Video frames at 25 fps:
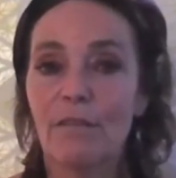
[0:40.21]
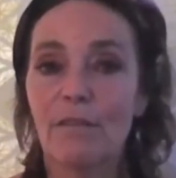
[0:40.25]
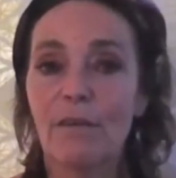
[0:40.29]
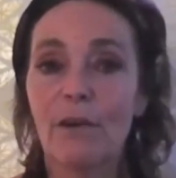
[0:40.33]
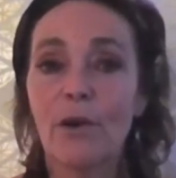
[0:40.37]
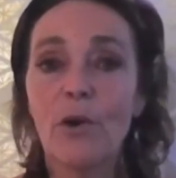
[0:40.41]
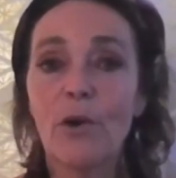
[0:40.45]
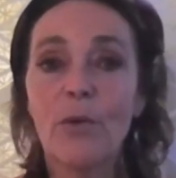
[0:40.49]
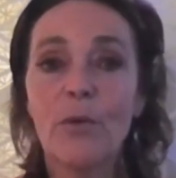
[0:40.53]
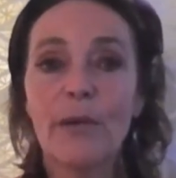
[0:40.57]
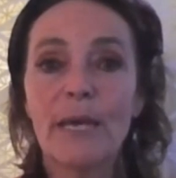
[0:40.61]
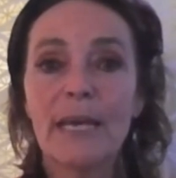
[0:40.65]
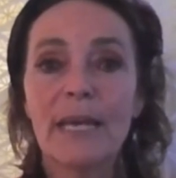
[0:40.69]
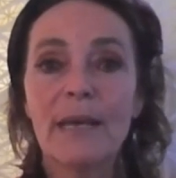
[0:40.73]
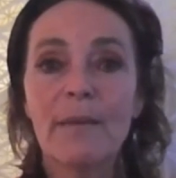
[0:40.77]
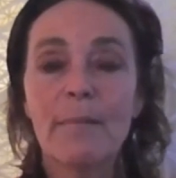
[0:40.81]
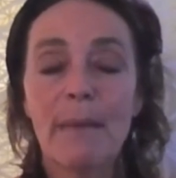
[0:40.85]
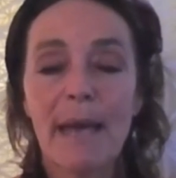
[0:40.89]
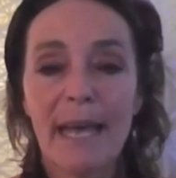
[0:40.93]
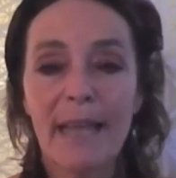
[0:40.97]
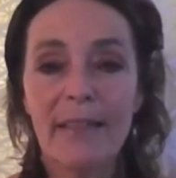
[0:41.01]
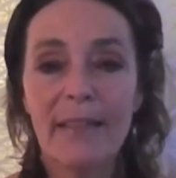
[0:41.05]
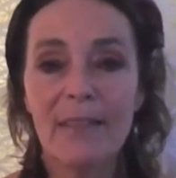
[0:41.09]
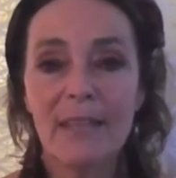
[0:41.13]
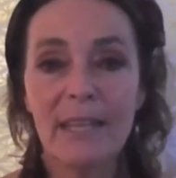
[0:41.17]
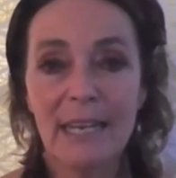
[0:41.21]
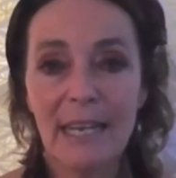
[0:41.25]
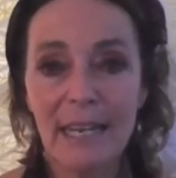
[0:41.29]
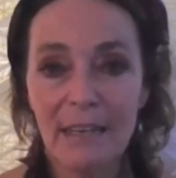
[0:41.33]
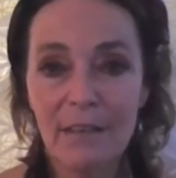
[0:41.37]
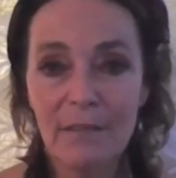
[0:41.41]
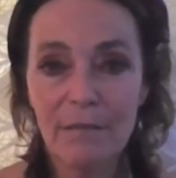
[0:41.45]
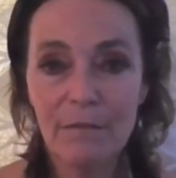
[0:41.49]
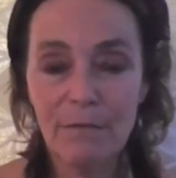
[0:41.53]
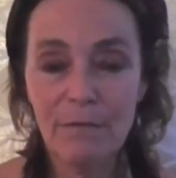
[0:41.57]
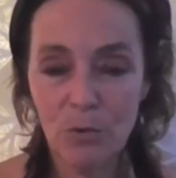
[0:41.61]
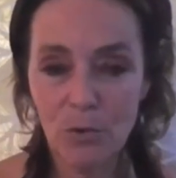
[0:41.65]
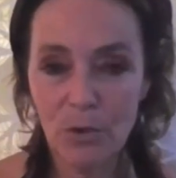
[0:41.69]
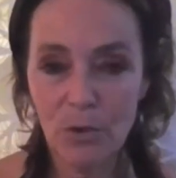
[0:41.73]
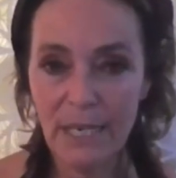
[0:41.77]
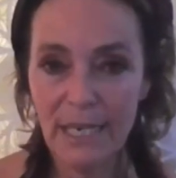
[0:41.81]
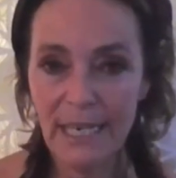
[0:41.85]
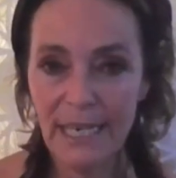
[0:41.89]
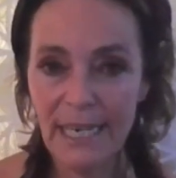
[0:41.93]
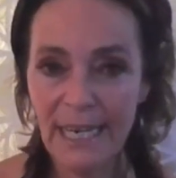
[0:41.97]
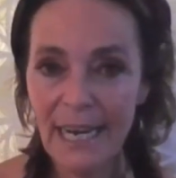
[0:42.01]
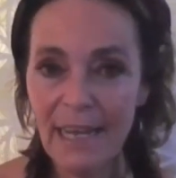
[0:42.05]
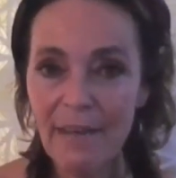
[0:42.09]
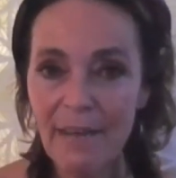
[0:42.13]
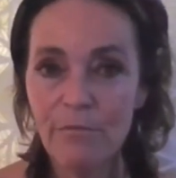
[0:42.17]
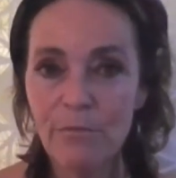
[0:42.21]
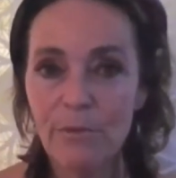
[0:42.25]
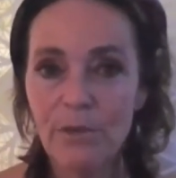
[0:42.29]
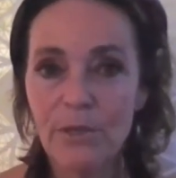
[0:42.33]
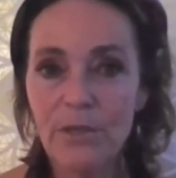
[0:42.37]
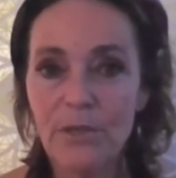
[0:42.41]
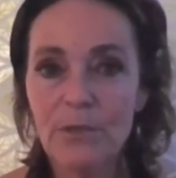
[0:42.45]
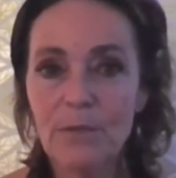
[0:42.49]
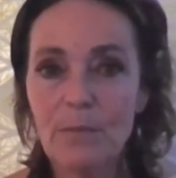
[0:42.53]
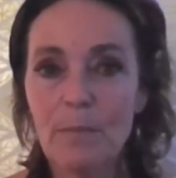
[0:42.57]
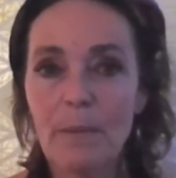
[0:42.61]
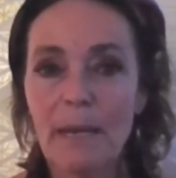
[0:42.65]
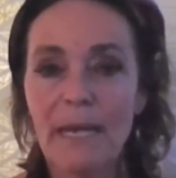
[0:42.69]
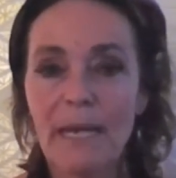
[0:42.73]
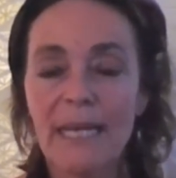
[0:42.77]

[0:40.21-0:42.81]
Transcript: following a man that I'd fallen in love with.